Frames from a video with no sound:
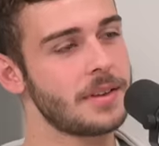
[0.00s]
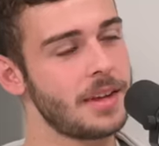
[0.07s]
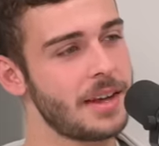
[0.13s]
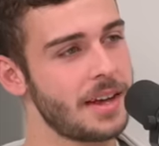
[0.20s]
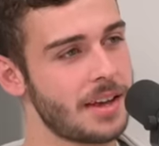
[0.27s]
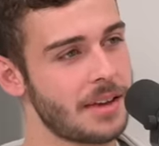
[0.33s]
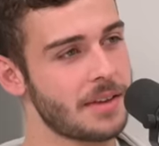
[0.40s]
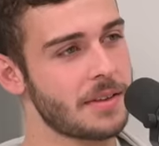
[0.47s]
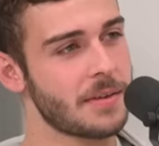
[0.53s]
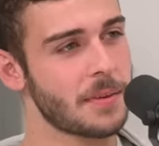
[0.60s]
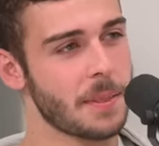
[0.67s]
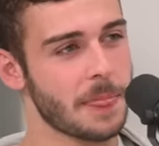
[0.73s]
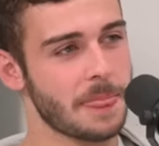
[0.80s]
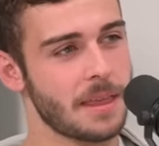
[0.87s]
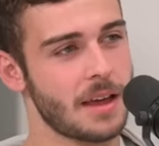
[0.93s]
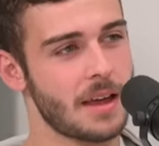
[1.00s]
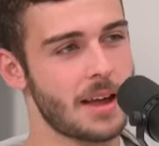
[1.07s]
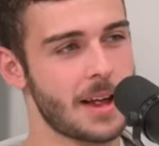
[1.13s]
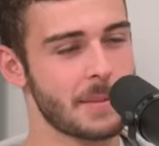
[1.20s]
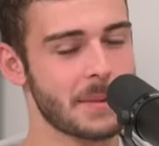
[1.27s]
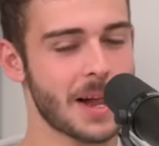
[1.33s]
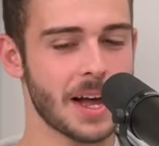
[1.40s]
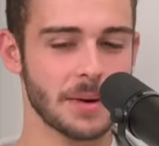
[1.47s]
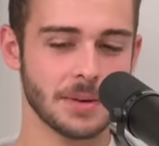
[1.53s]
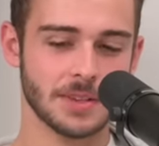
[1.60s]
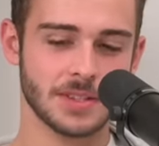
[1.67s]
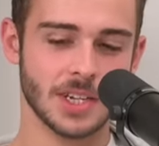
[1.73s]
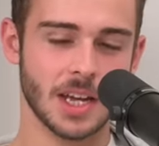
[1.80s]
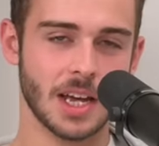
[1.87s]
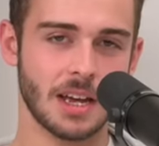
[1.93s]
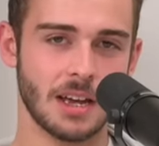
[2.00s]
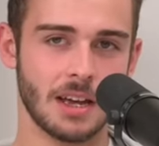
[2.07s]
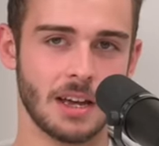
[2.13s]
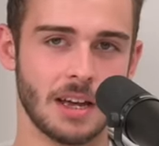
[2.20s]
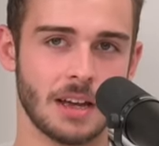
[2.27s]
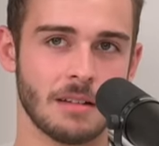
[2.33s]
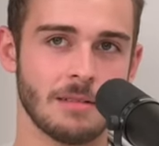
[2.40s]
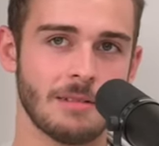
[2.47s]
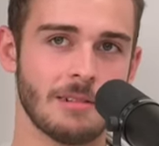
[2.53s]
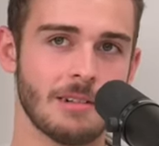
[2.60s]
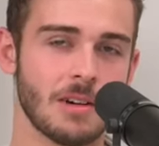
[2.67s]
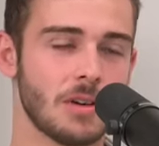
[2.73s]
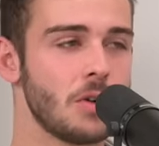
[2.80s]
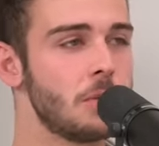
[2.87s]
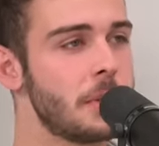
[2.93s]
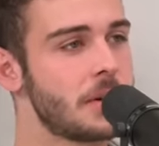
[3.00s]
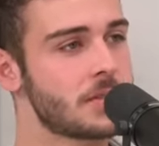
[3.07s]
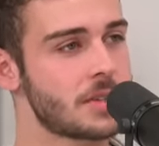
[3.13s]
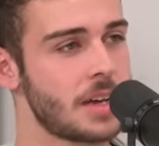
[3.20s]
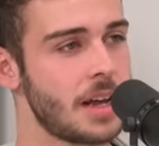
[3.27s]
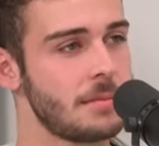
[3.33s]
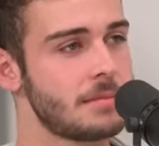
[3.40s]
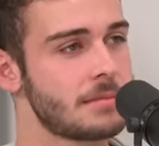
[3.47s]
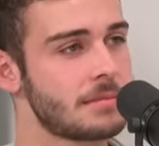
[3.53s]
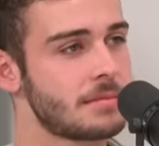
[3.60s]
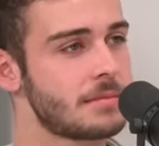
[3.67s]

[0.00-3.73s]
Yeah. Um, I would say almost name.